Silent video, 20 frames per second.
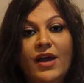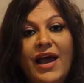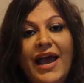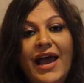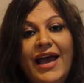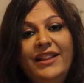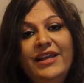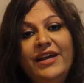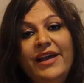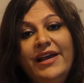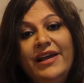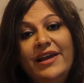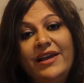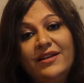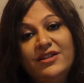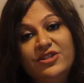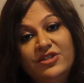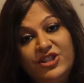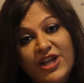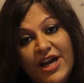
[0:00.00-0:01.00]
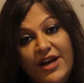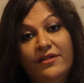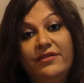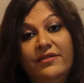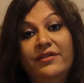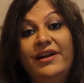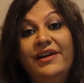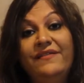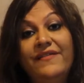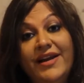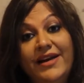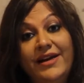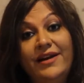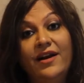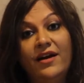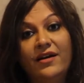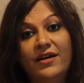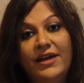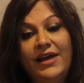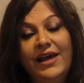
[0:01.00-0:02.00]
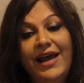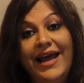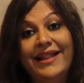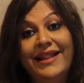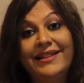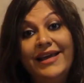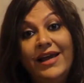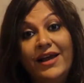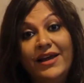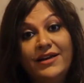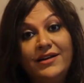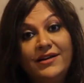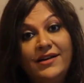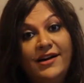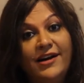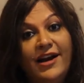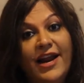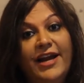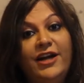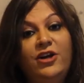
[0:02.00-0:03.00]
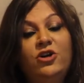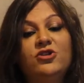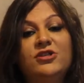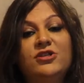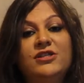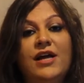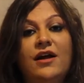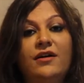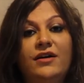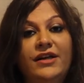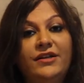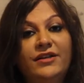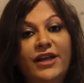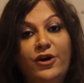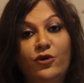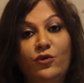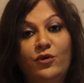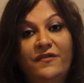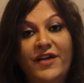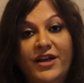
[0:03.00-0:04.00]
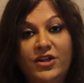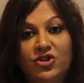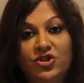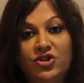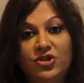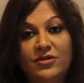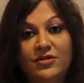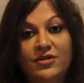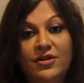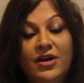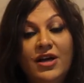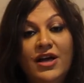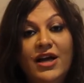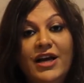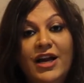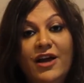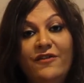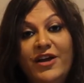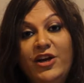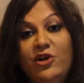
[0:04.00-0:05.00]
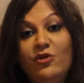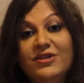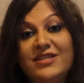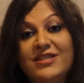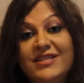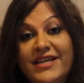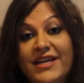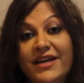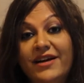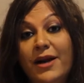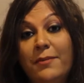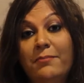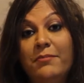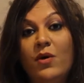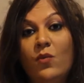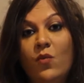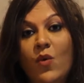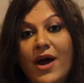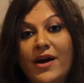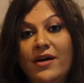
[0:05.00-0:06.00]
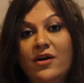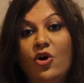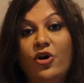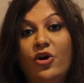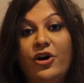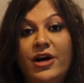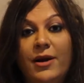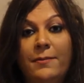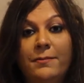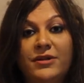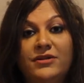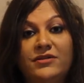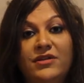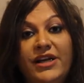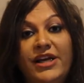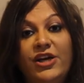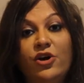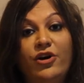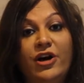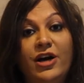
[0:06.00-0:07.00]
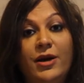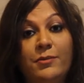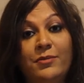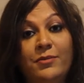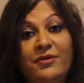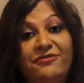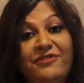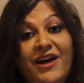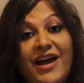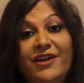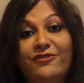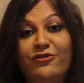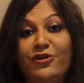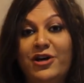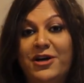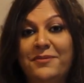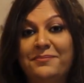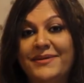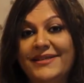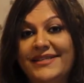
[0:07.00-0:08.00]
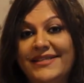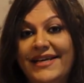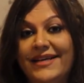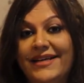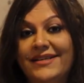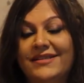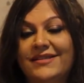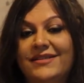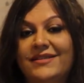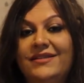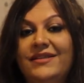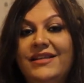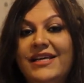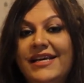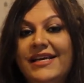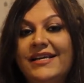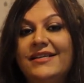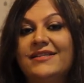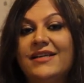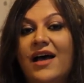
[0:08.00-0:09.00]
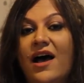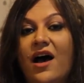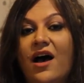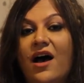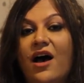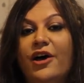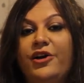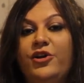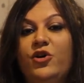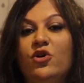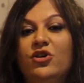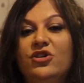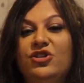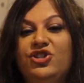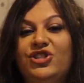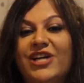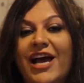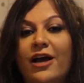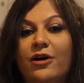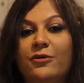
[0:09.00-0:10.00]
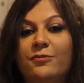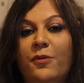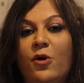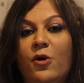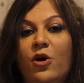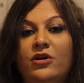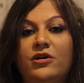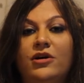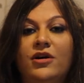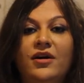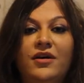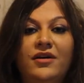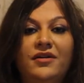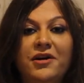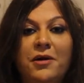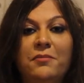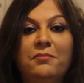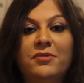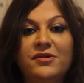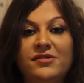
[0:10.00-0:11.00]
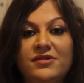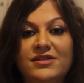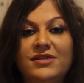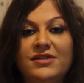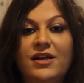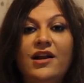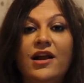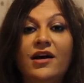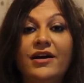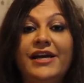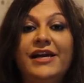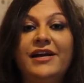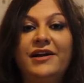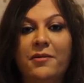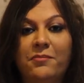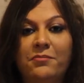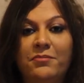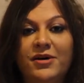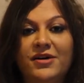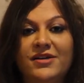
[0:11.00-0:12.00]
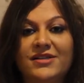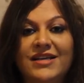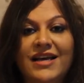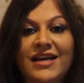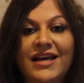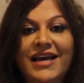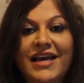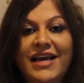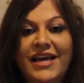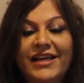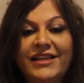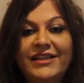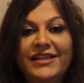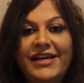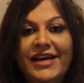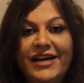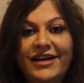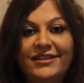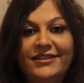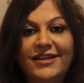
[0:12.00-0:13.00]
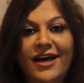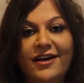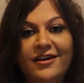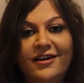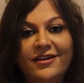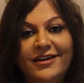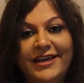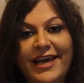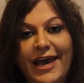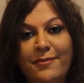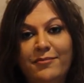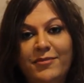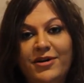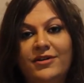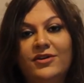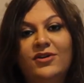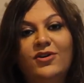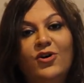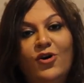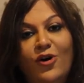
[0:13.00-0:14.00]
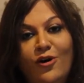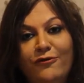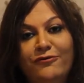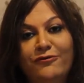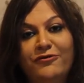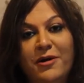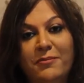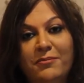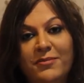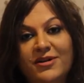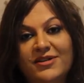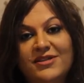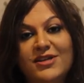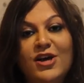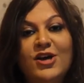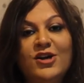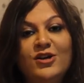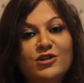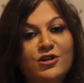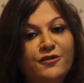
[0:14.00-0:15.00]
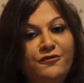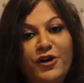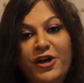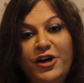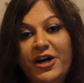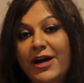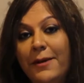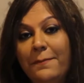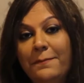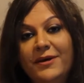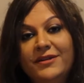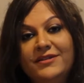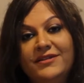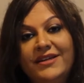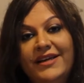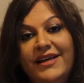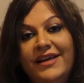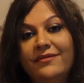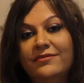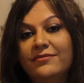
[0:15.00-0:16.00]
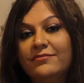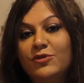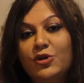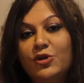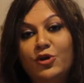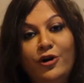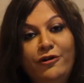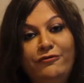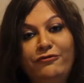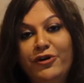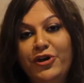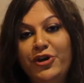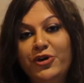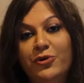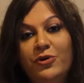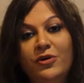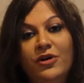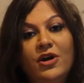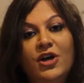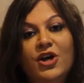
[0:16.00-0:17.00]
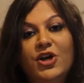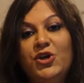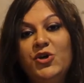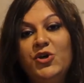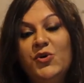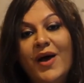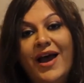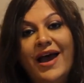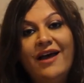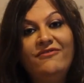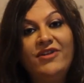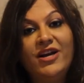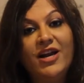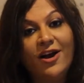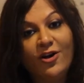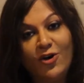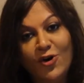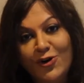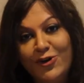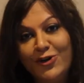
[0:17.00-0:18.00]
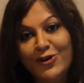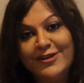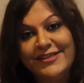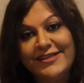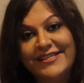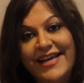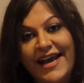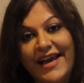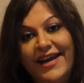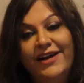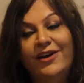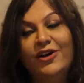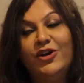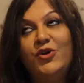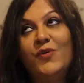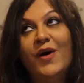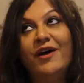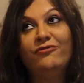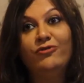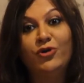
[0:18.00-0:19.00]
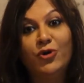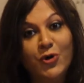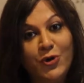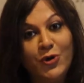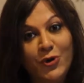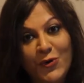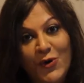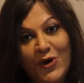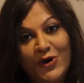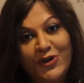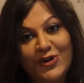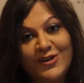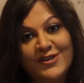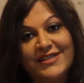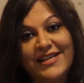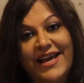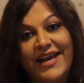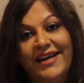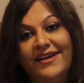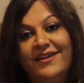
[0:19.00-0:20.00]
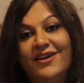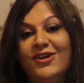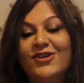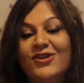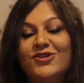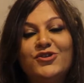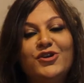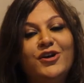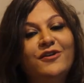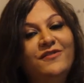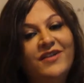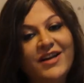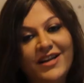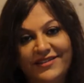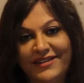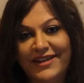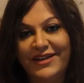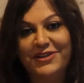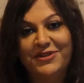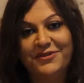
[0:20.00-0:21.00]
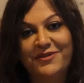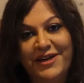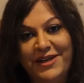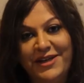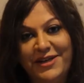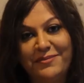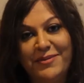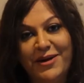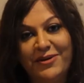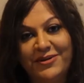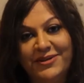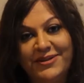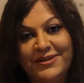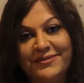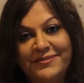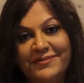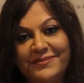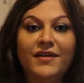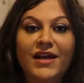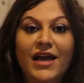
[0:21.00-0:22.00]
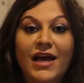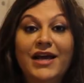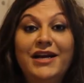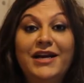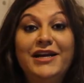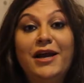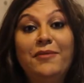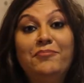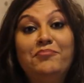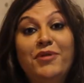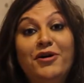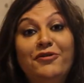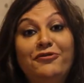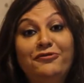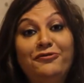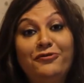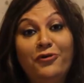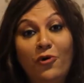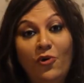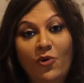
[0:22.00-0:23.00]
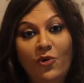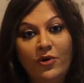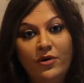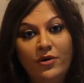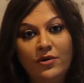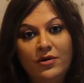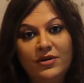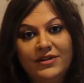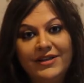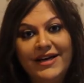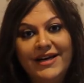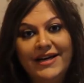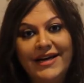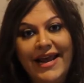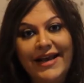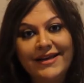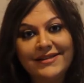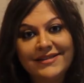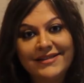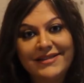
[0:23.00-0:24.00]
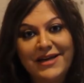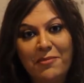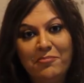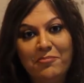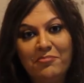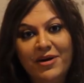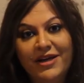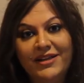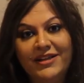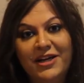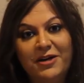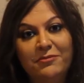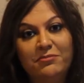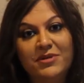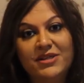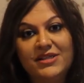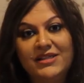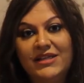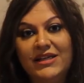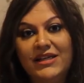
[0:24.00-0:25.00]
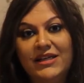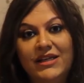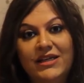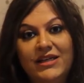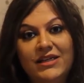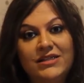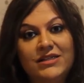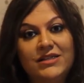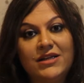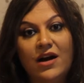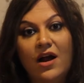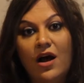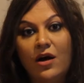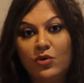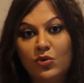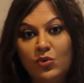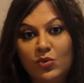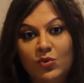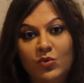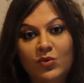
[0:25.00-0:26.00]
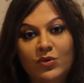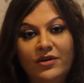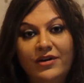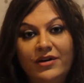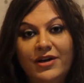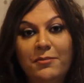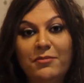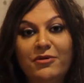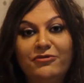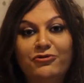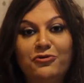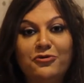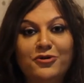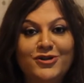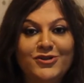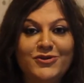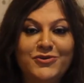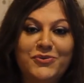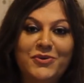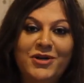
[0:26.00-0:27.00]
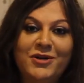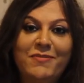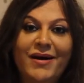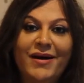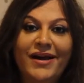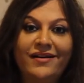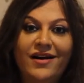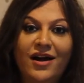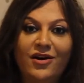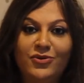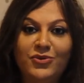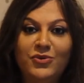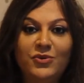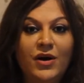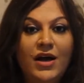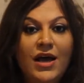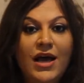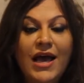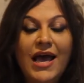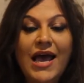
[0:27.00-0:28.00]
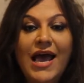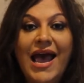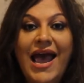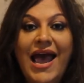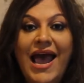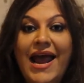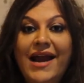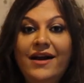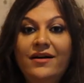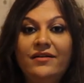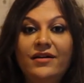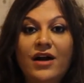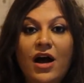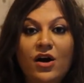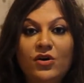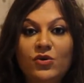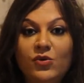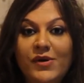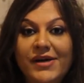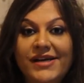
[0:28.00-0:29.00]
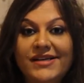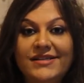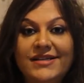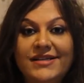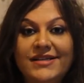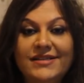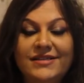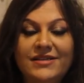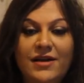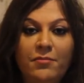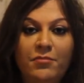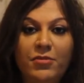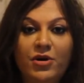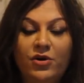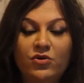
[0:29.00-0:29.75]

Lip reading: And they're generally very lucky and they're inclined to starting their own venture. Now, when you see a number one or a number three or a number five or a number six, these are your jackpot numbers, the lucky numbers in the entire gamut of numbers. So if you're a number three, good for you. You have luck on your side. You have guru on your side. So you have nothing to worry about. Number four, the next number in the number series, Rahu. Number four is ruled by Rahu. And Rahu is this number.